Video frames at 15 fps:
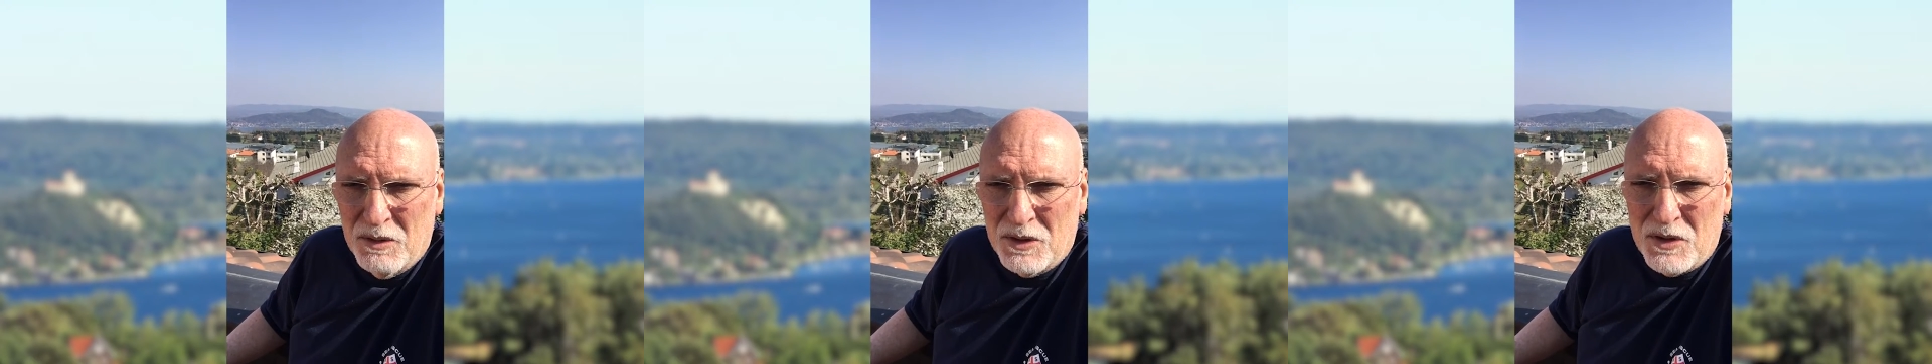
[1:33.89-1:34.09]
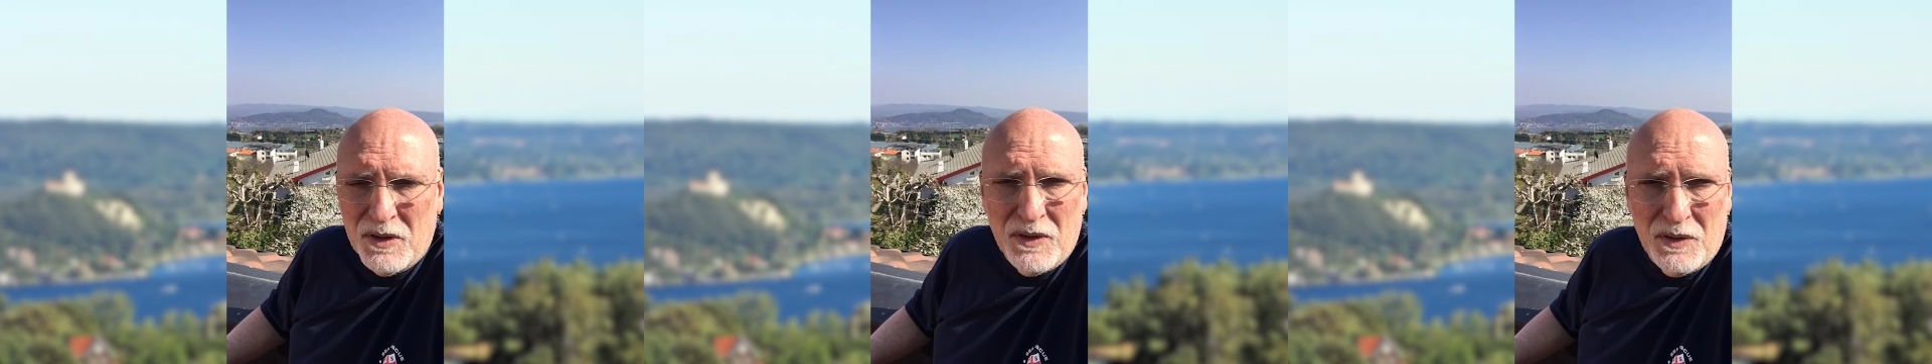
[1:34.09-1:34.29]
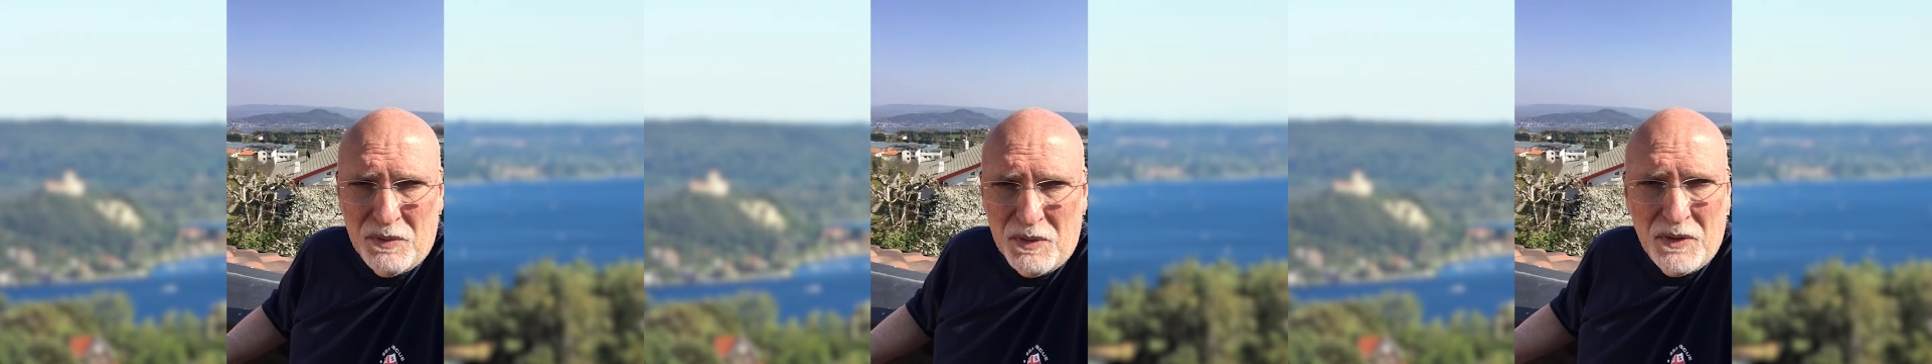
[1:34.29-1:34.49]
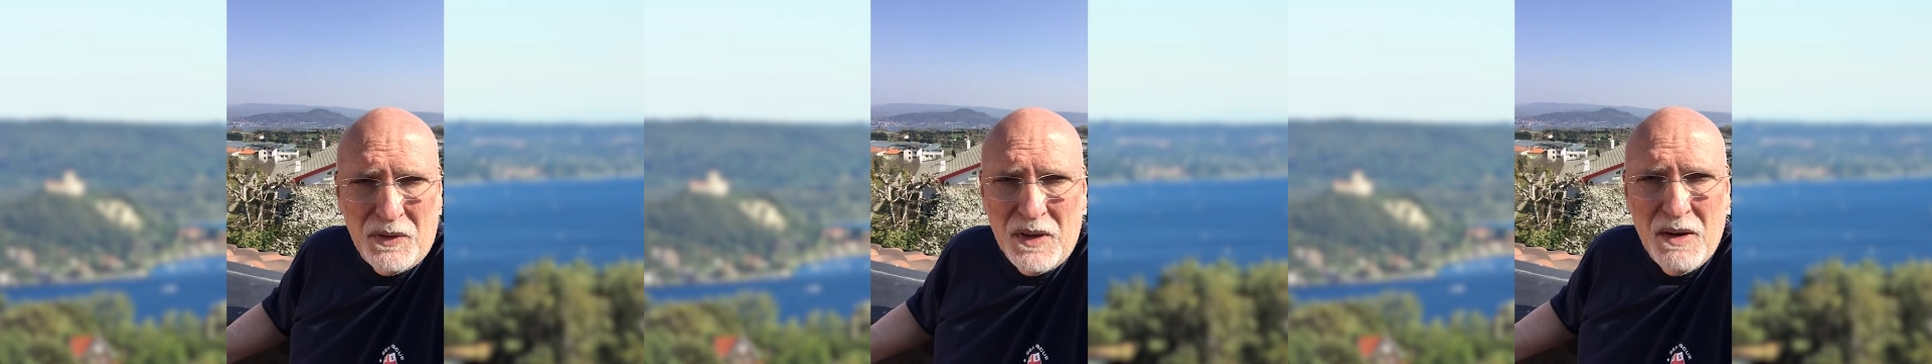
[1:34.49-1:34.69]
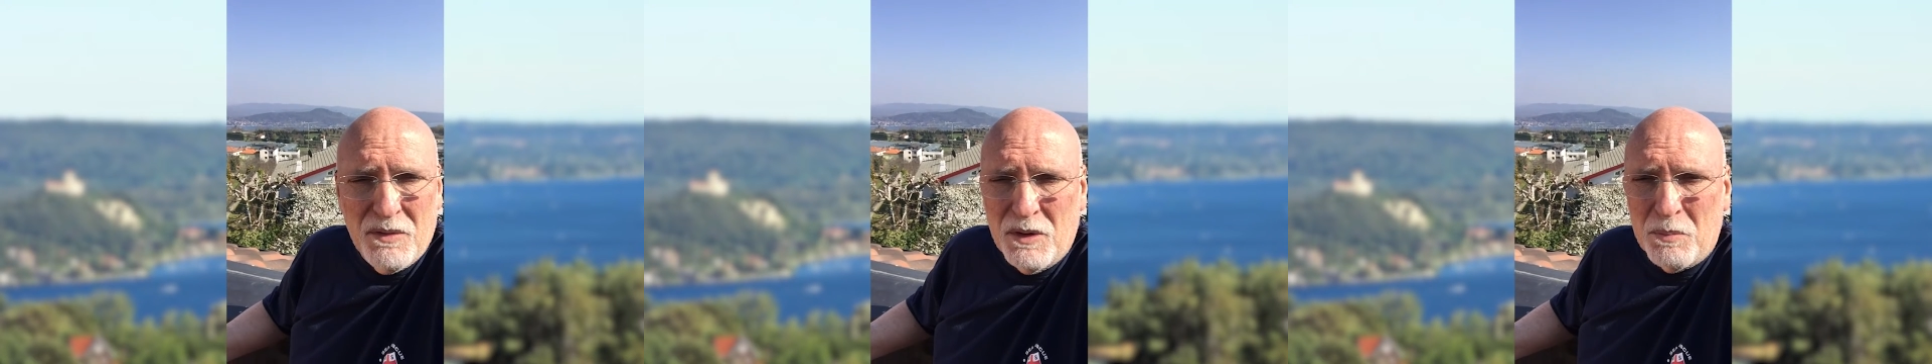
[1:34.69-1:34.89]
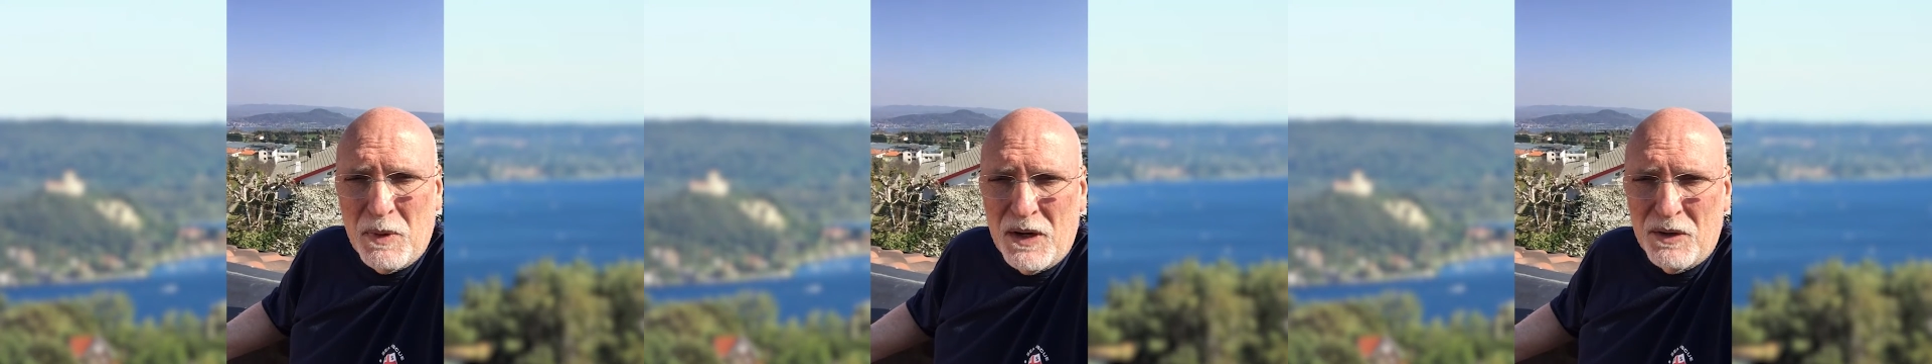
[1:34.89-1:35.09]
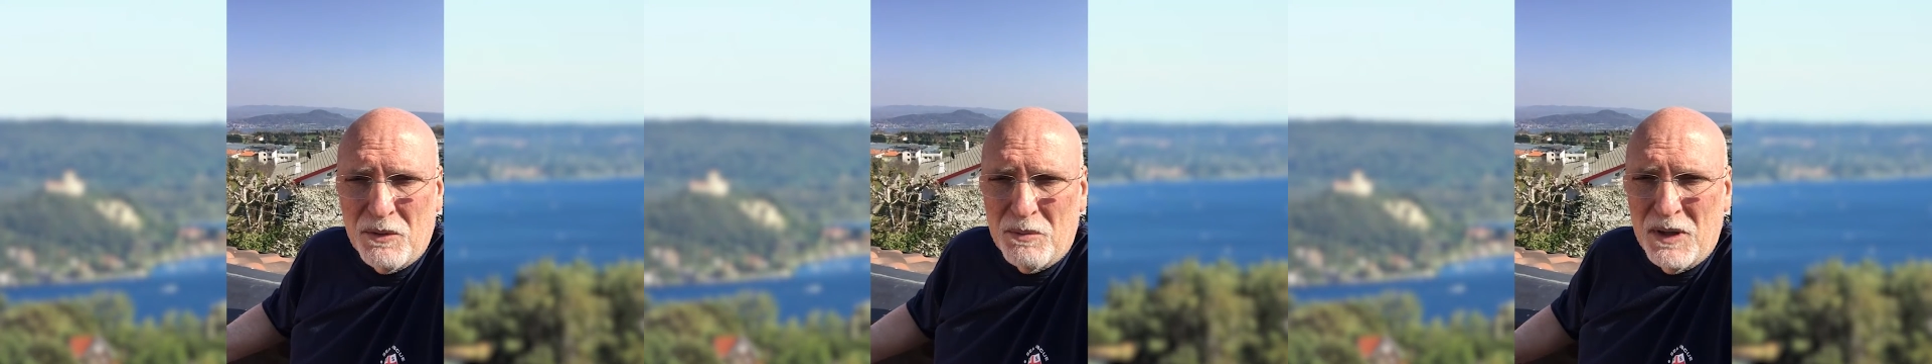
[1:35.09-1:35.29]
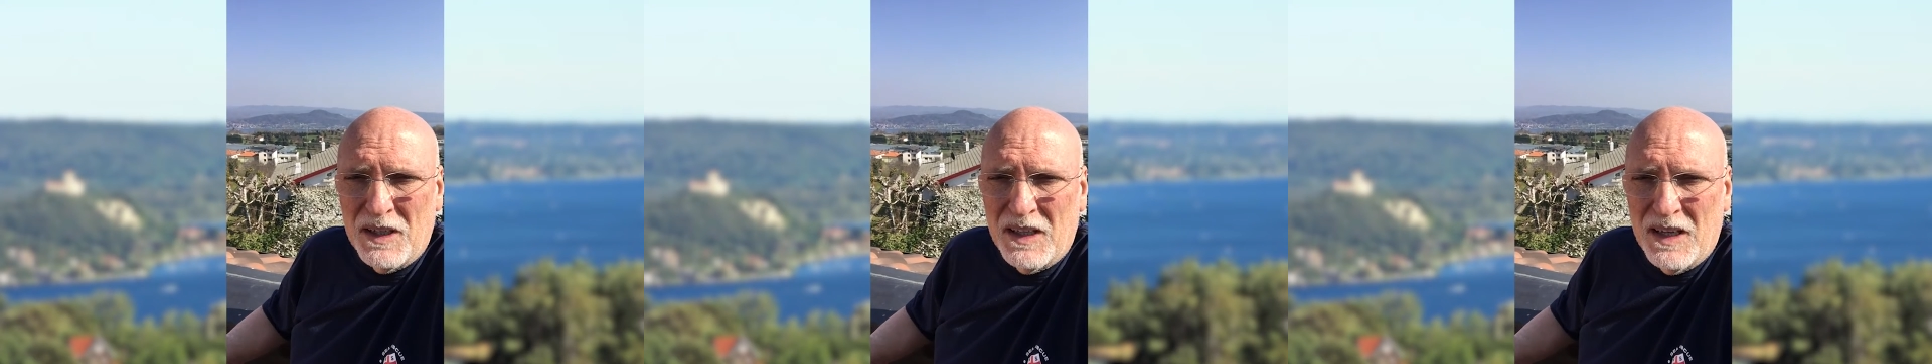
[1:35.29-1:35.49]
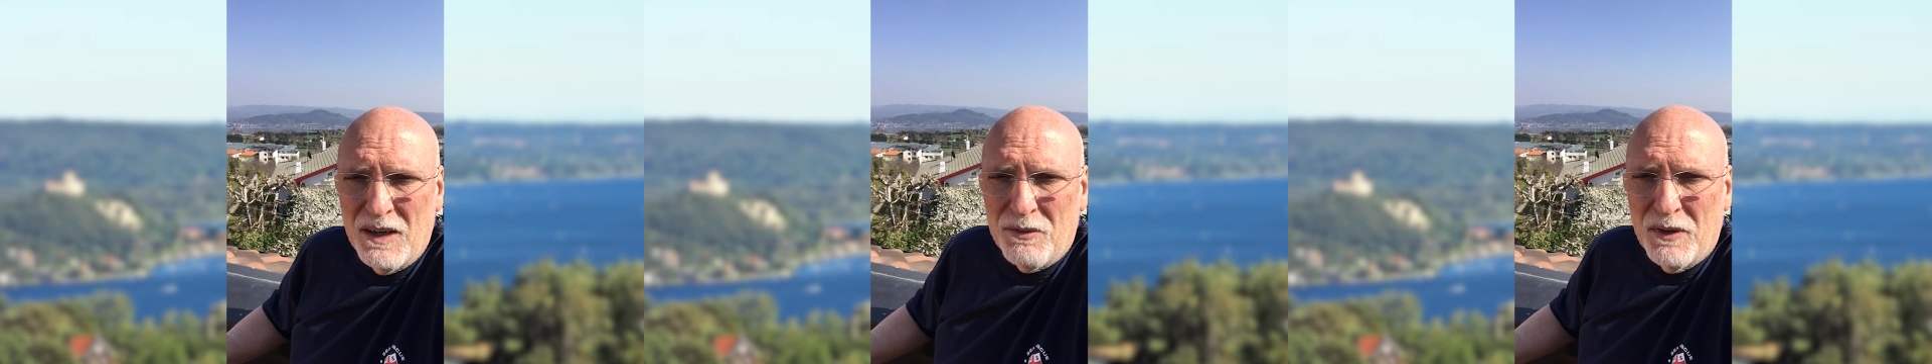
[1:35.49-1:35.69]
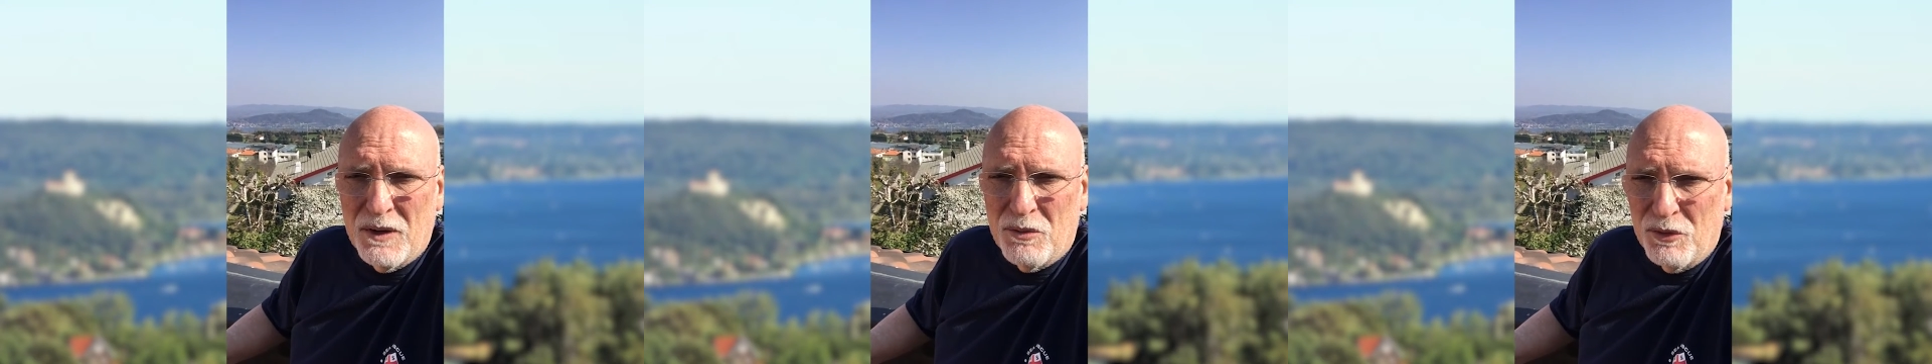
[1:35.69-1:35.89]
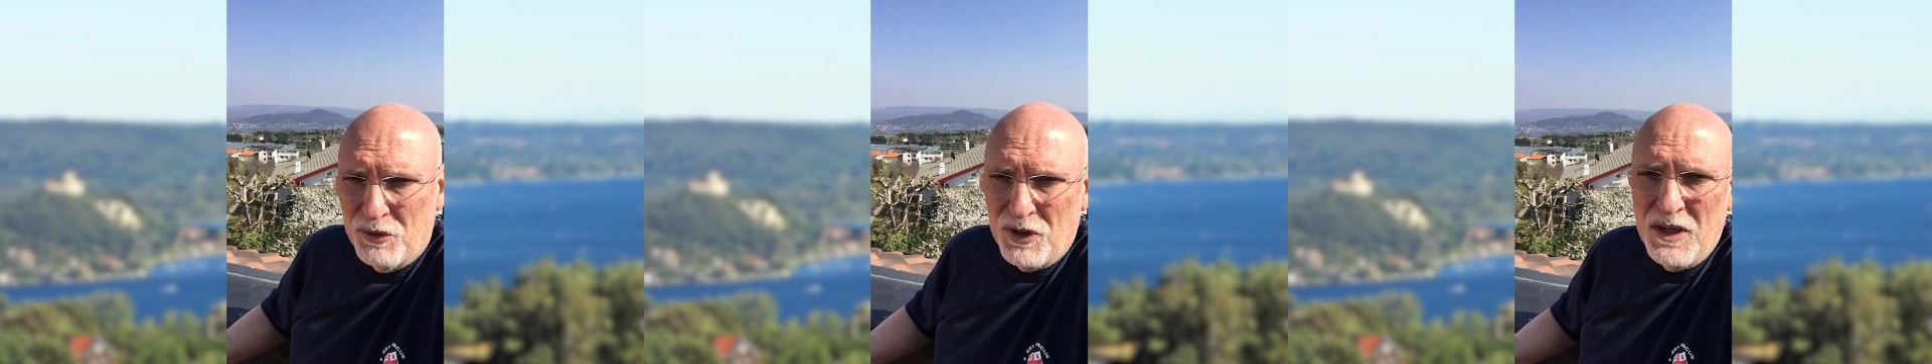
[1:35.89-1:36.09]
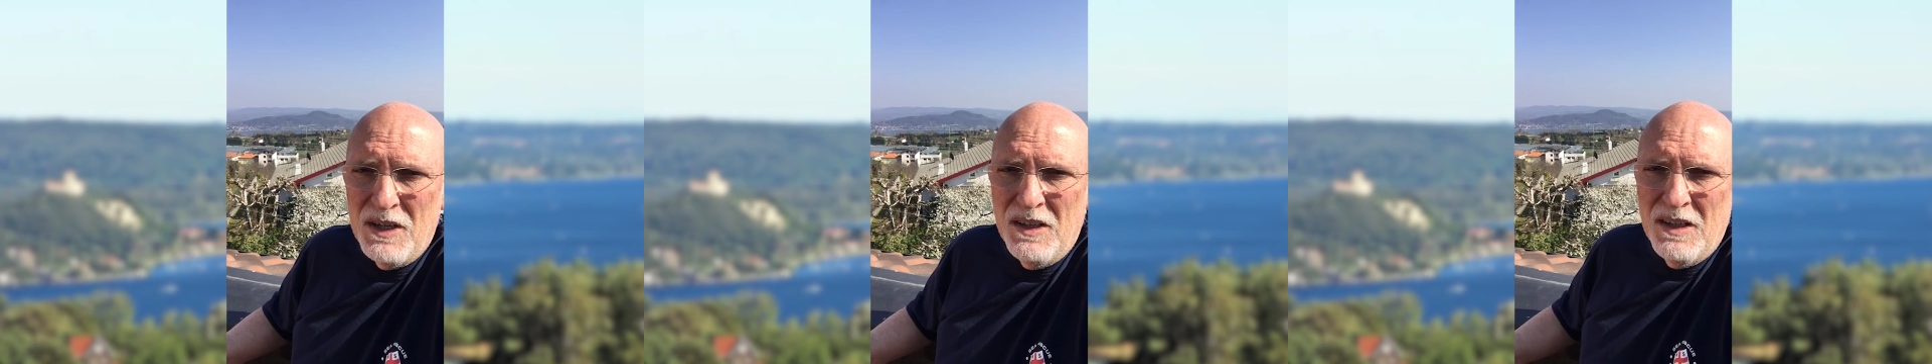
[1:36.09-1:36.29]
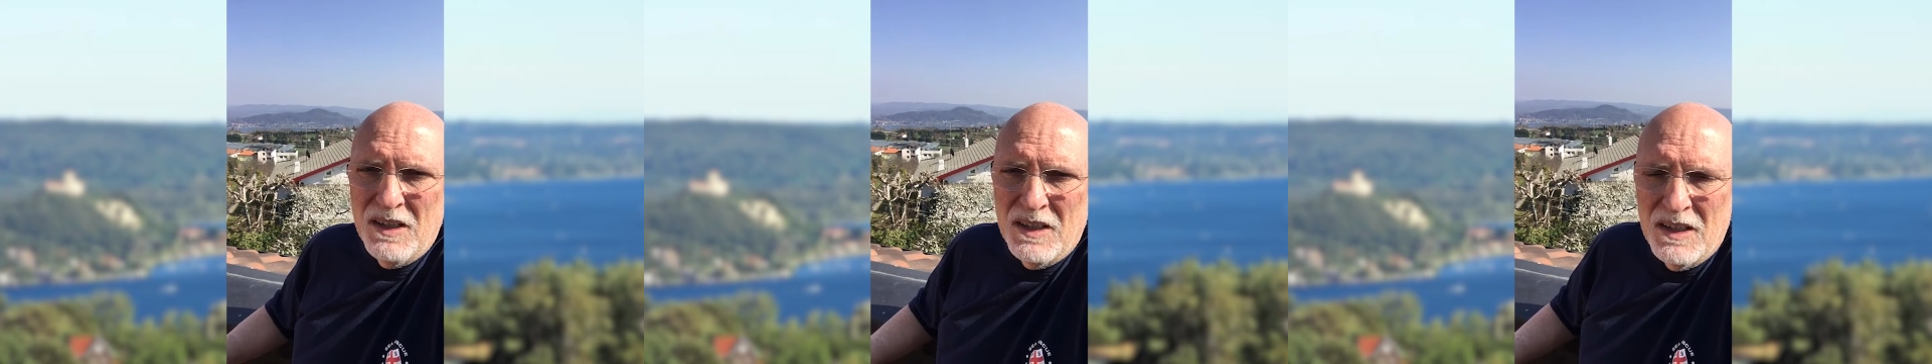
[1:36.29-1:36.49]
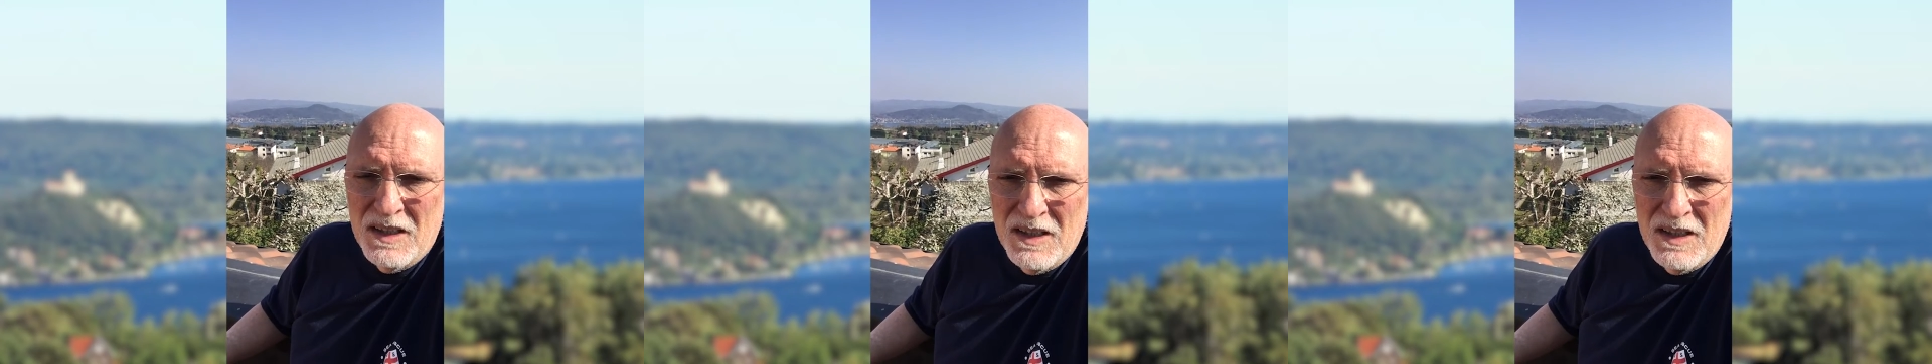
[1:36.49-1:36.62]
which was never part of my life, a routine.